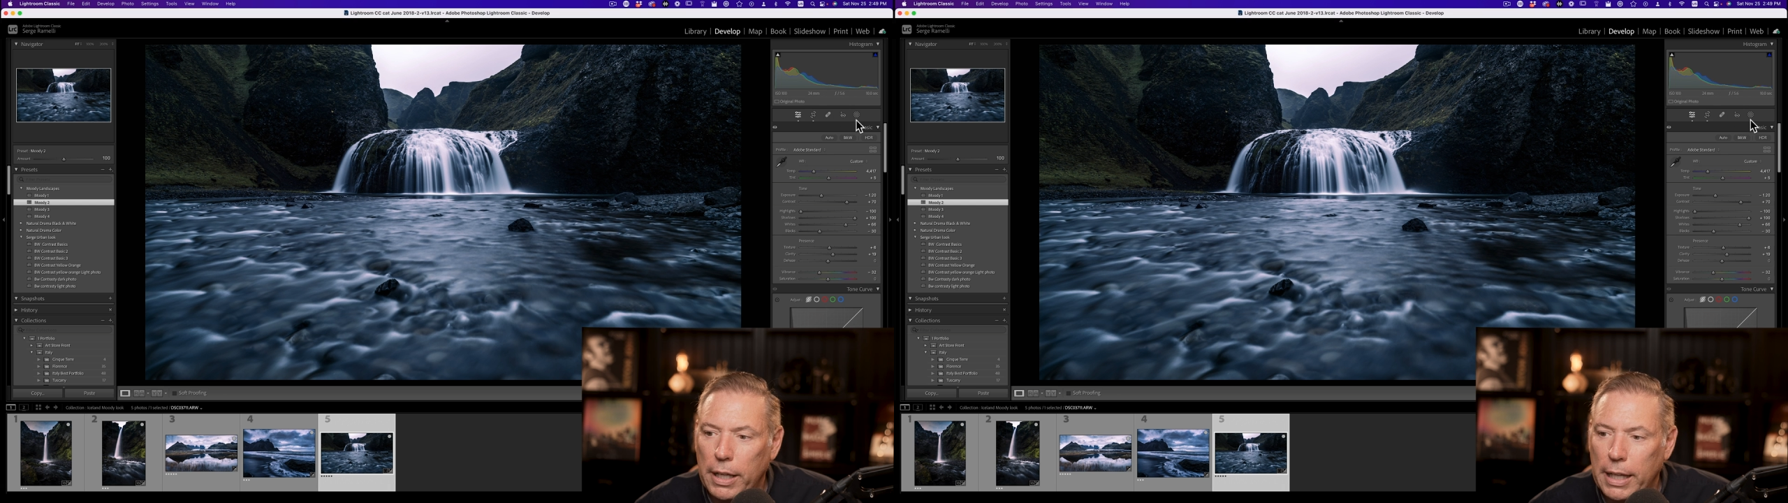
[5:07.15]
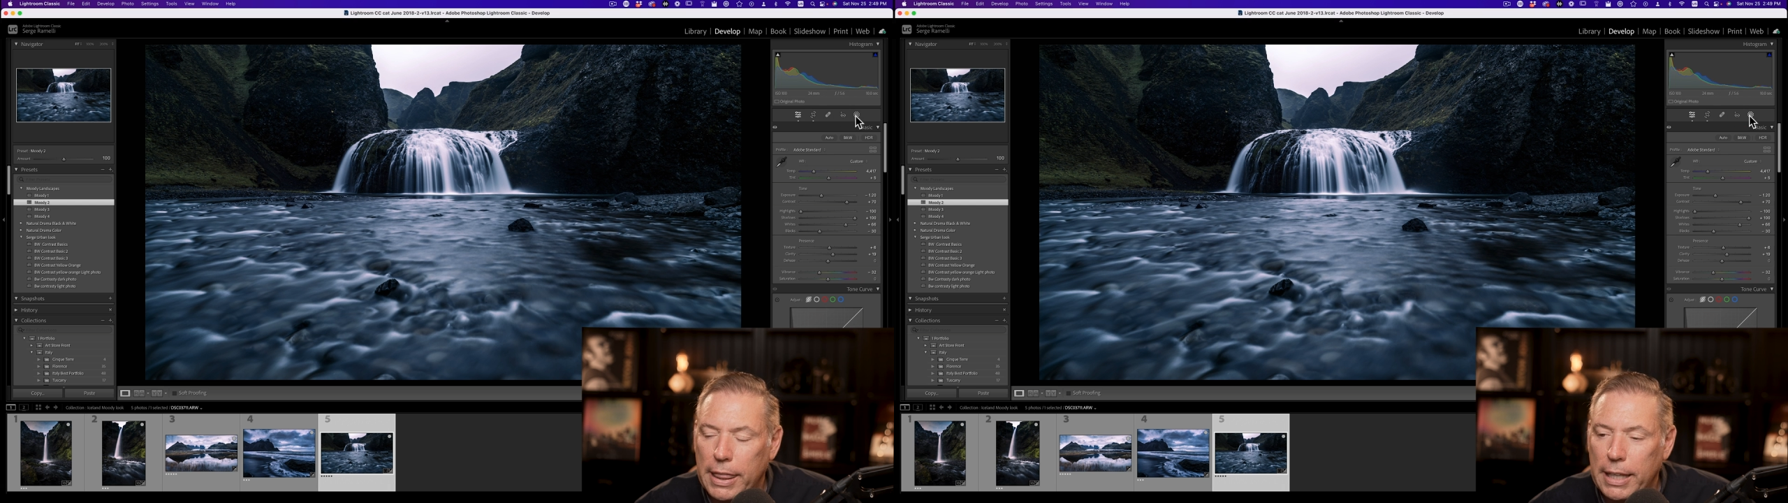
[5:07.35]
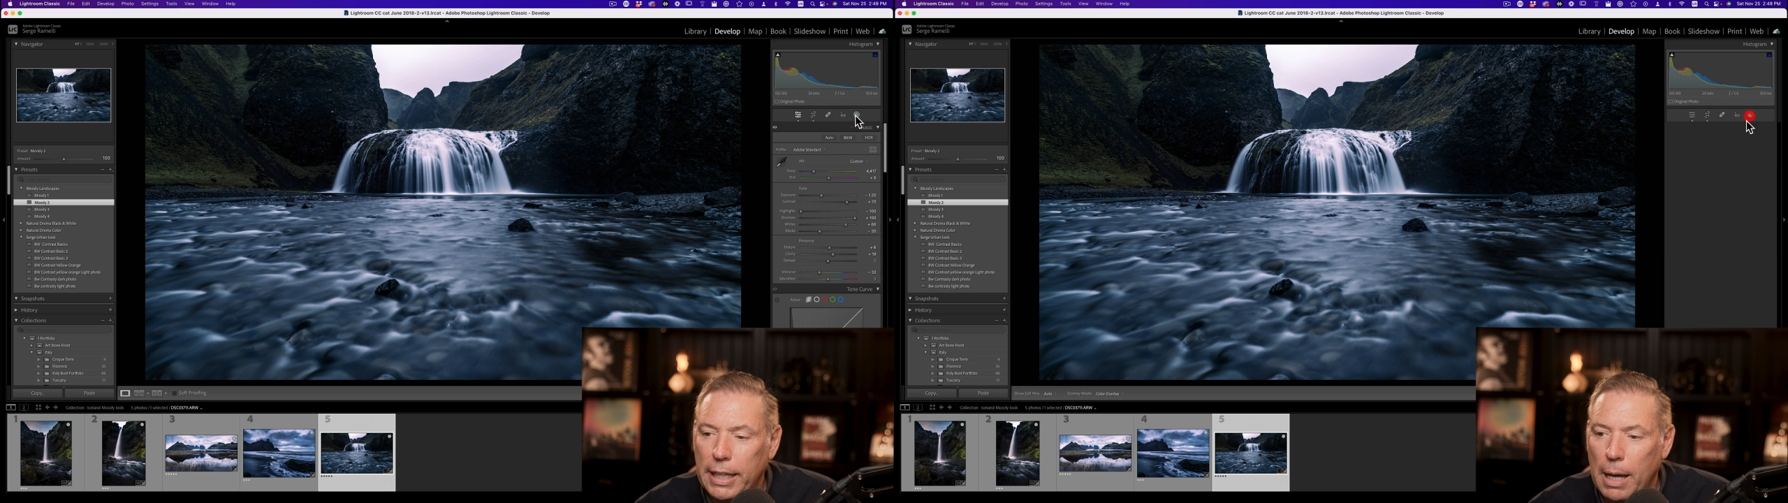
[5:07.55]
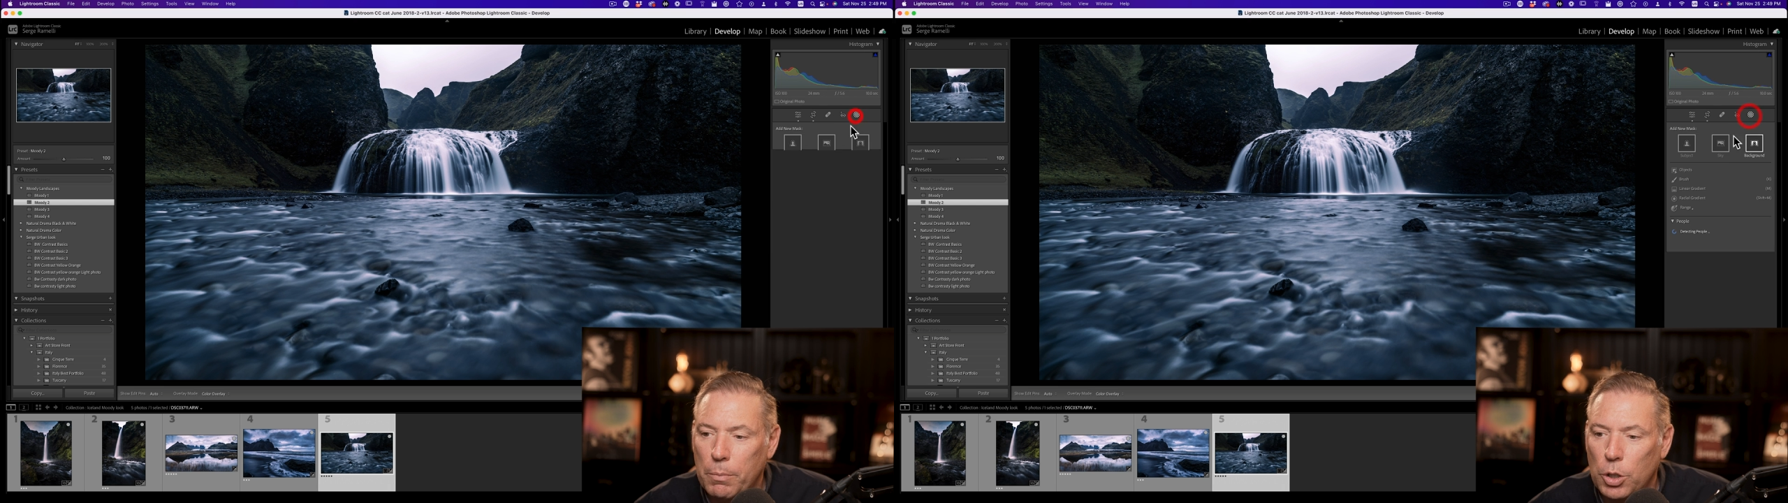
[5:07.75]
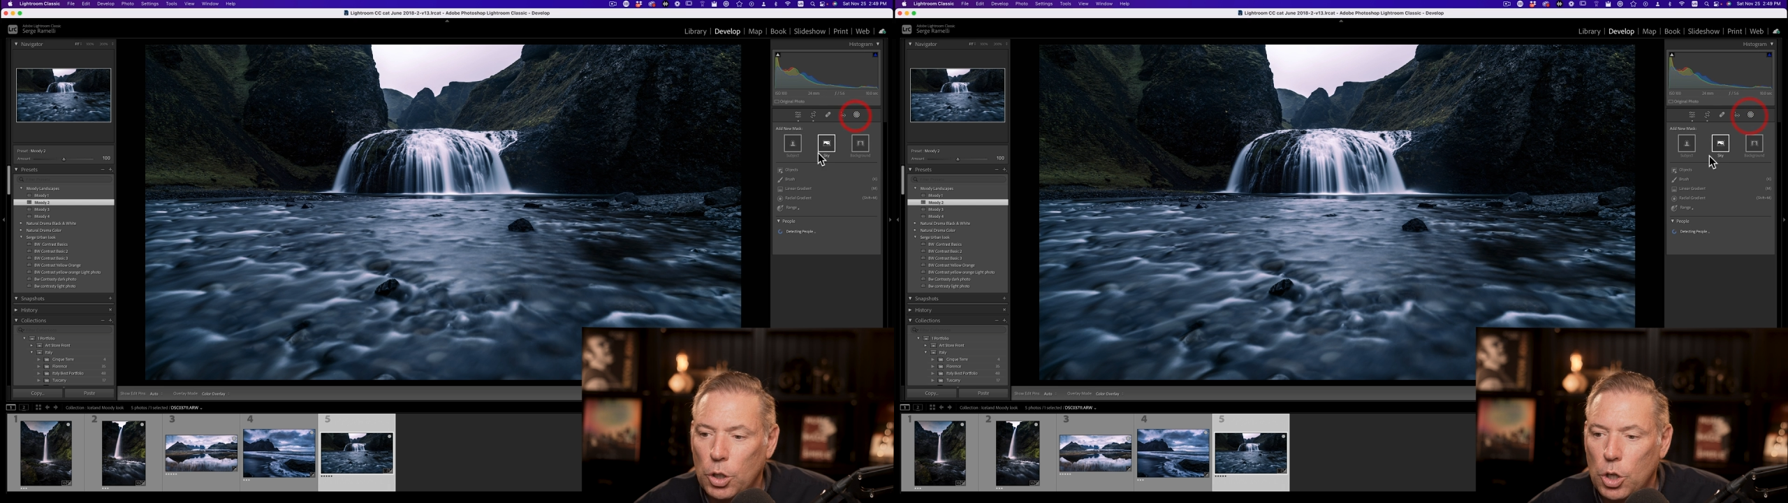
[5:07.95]
I think I'm
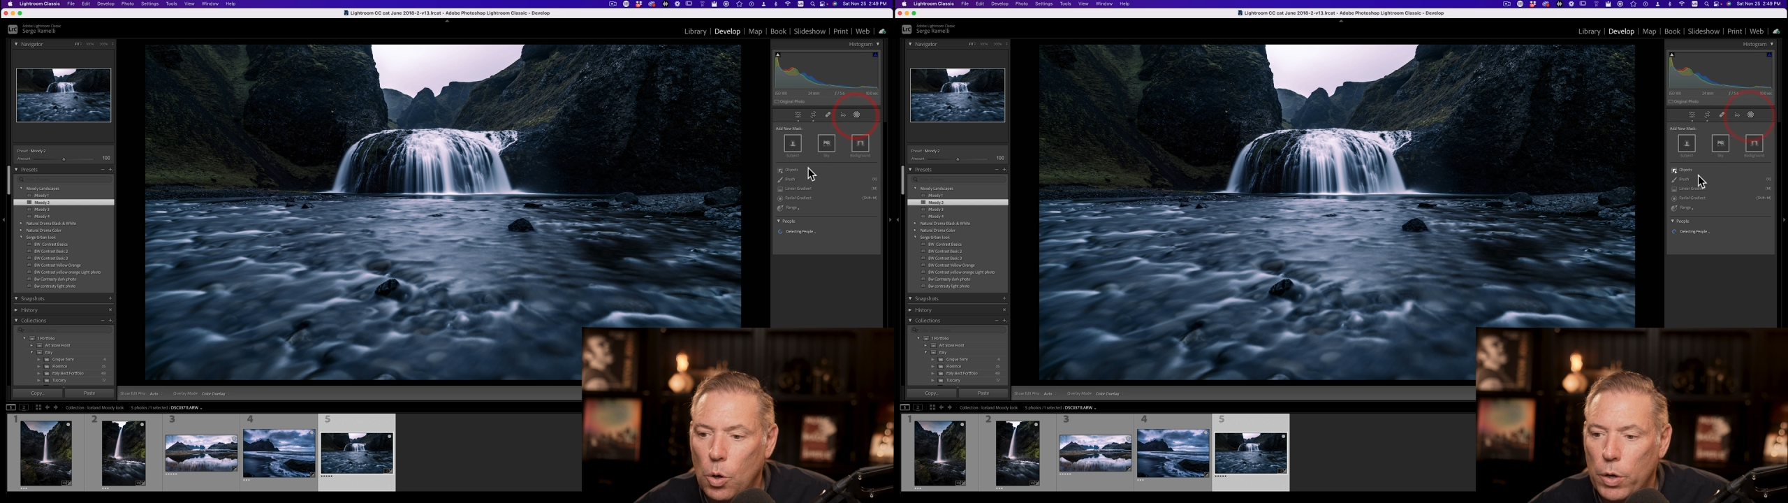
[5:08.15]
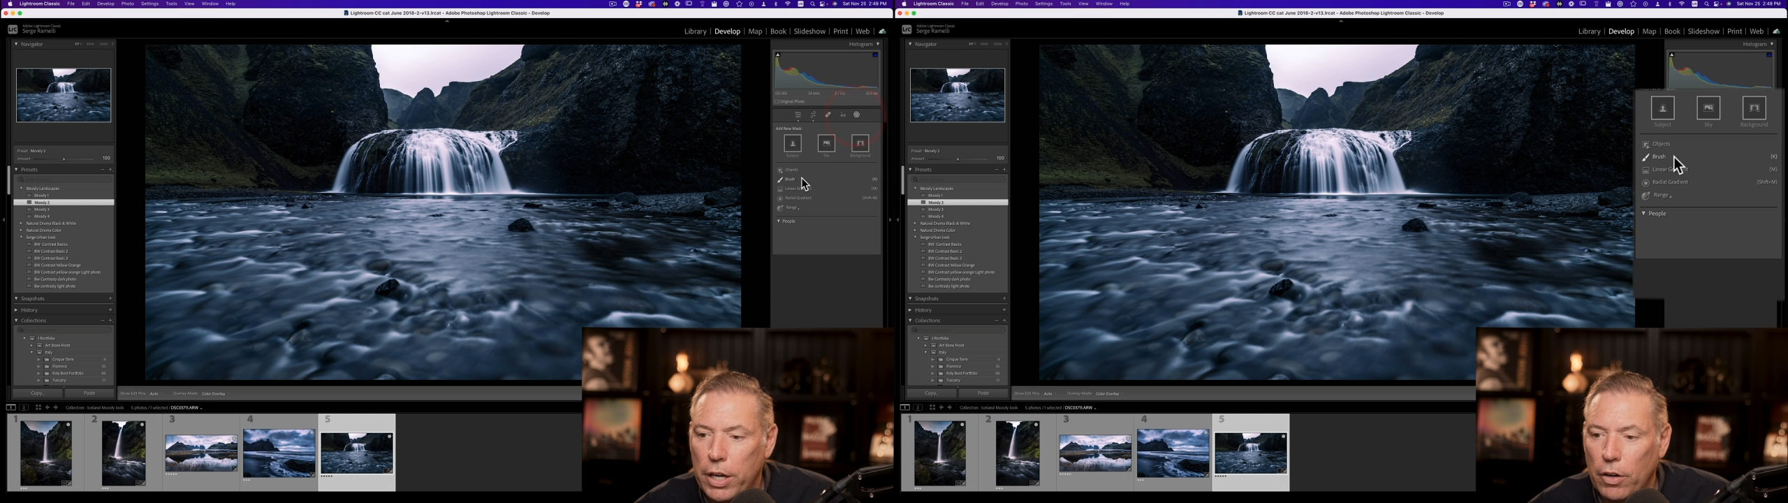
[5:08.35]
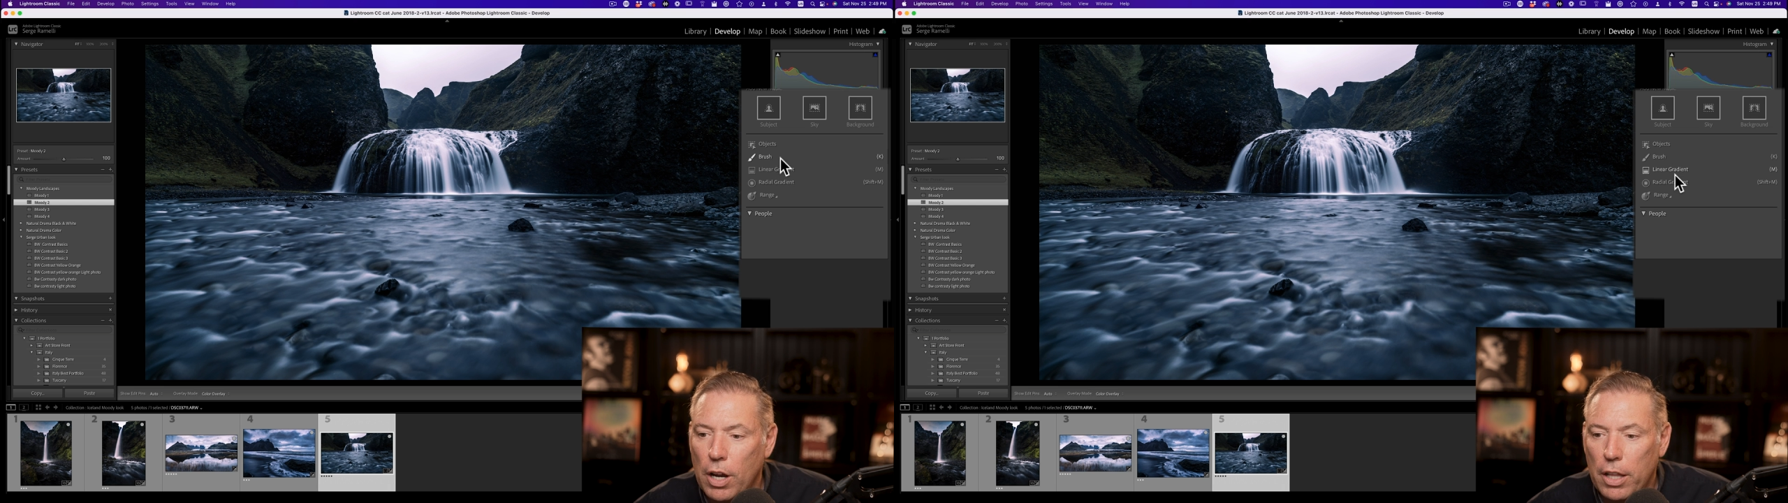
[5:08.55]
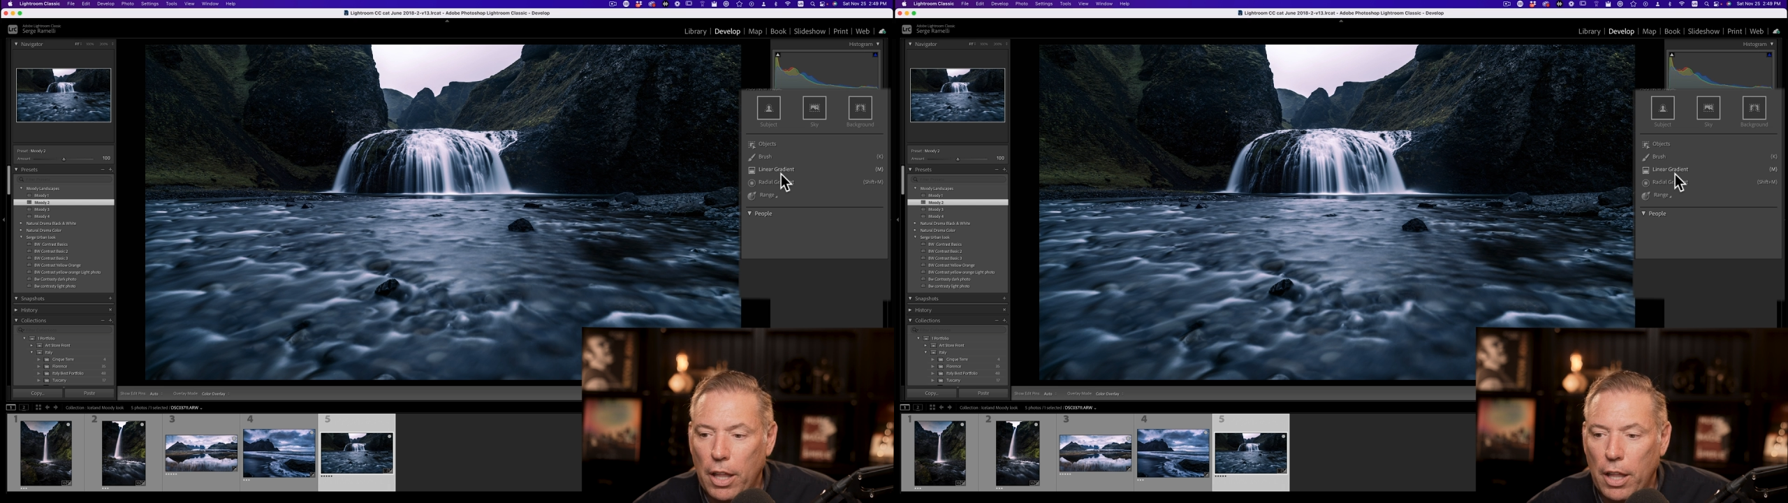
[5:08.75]
going to go here.